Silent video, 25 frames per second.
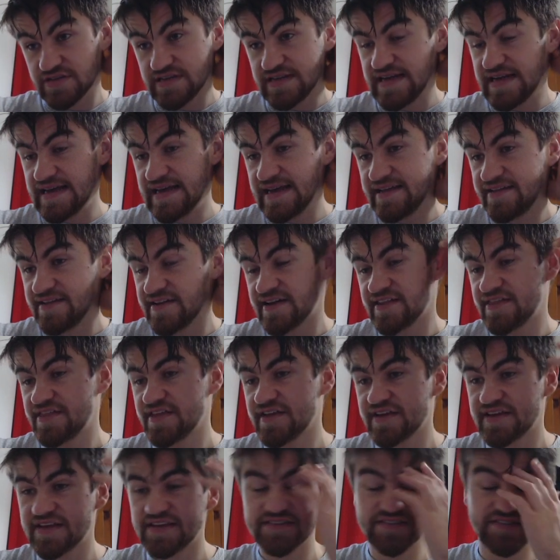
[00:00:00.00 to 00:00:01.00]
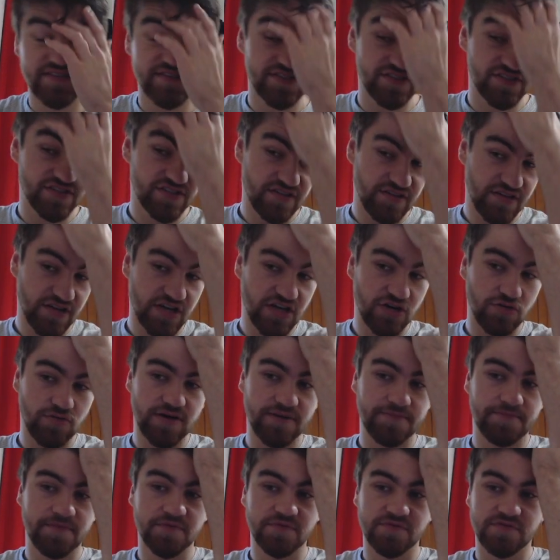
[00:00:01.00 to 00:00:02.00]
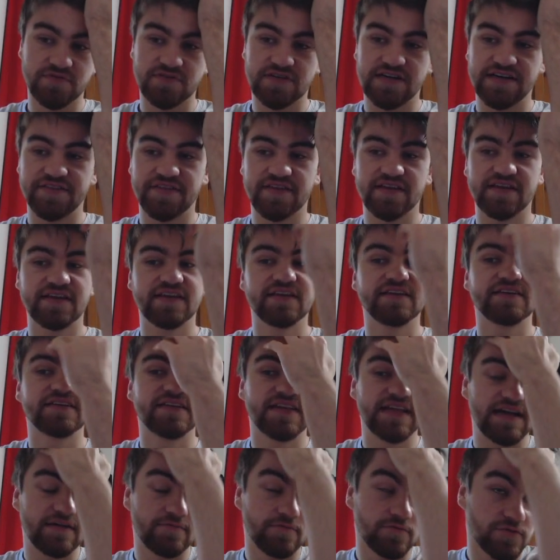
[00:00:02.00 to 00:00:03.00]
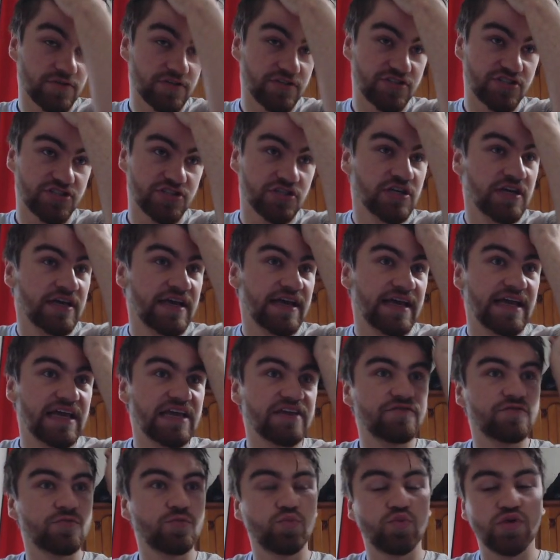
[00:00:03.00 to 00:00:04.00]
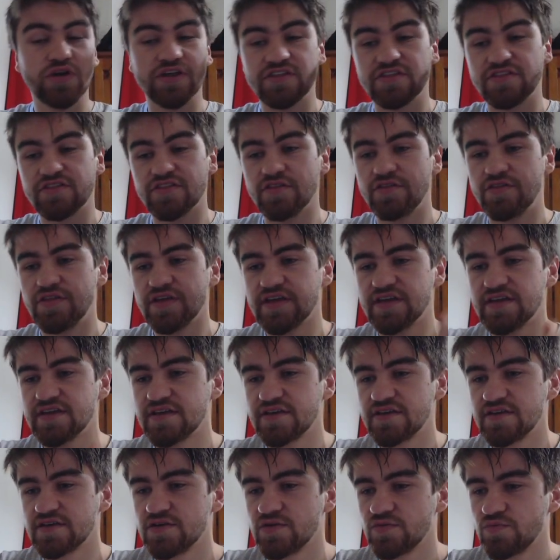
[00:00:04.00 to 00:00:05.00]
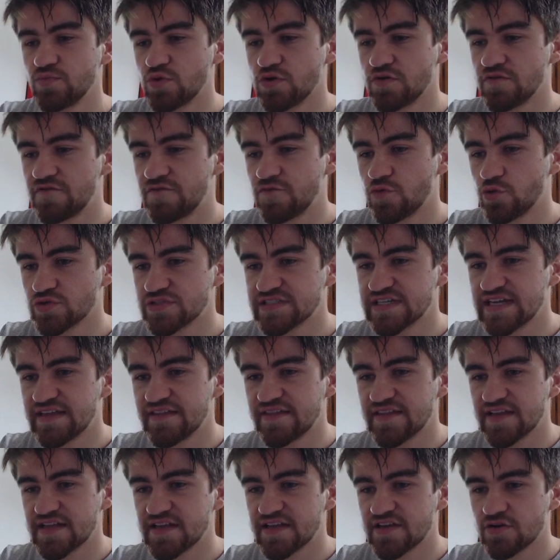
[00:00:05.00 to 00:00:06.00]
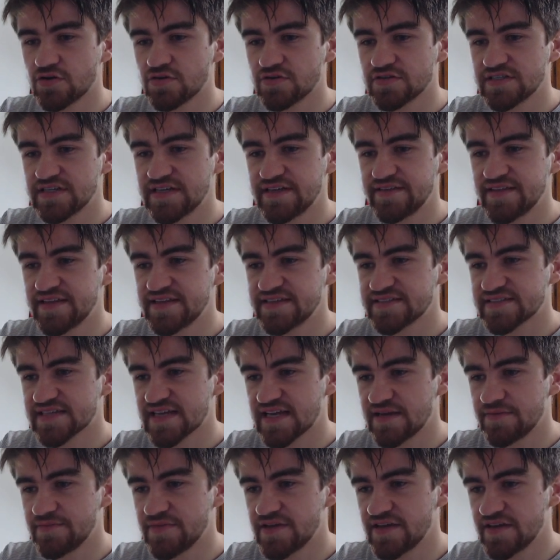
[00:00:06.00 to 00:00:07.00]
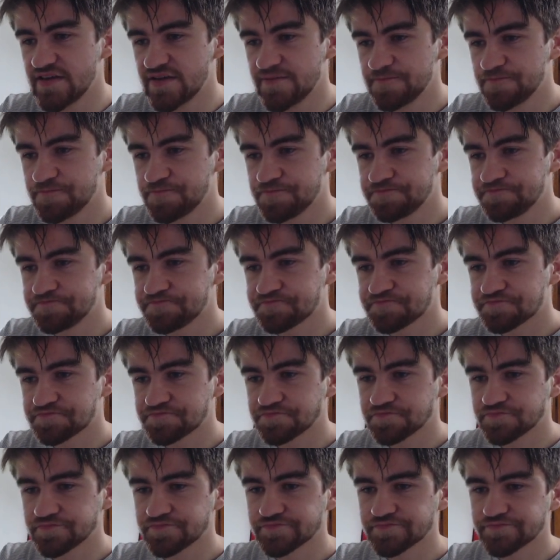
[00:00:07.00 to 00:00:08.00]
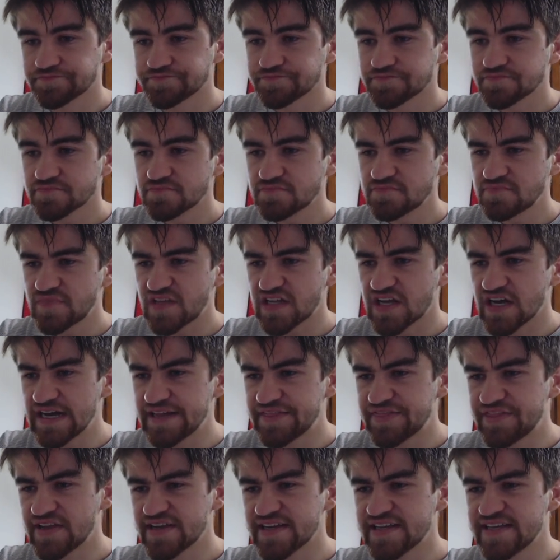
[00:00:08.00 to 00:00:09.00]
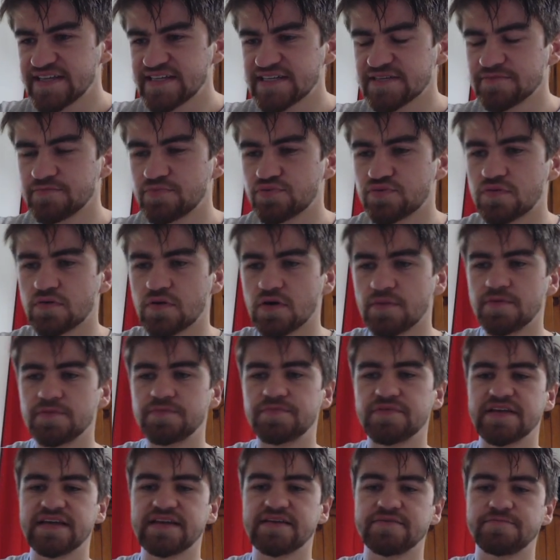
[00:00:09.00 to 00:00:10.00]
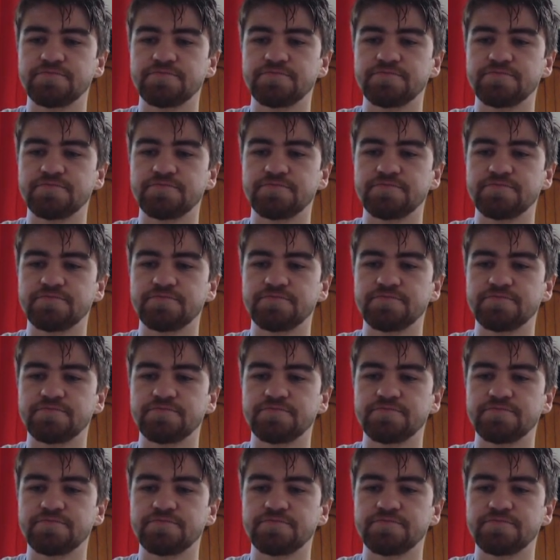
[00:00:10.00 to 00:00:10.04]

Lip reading: And I think he's just going to go up, and I think he can average, even with the 14 that he got in this game here, I think he can probably